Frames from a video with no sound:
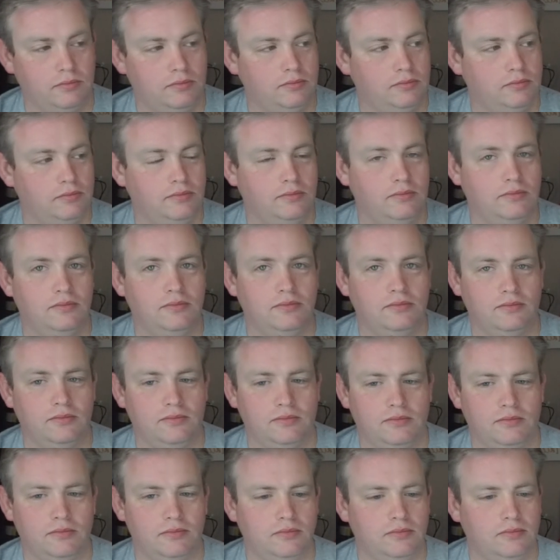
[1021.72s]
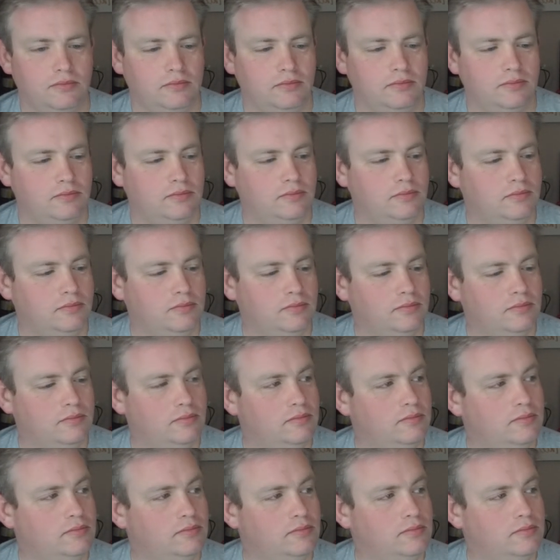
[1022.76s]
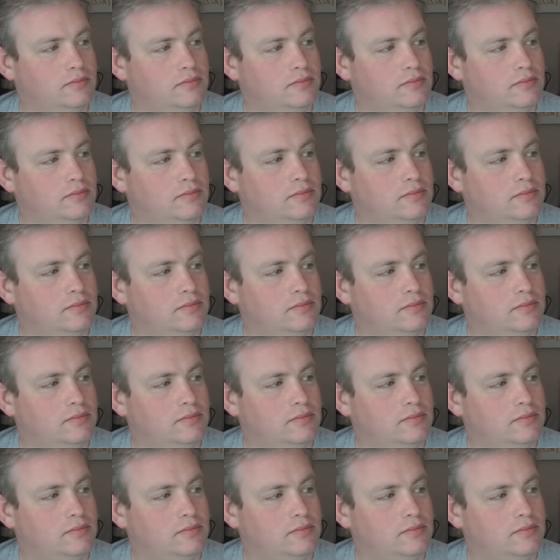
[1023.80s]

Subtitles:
[no speech]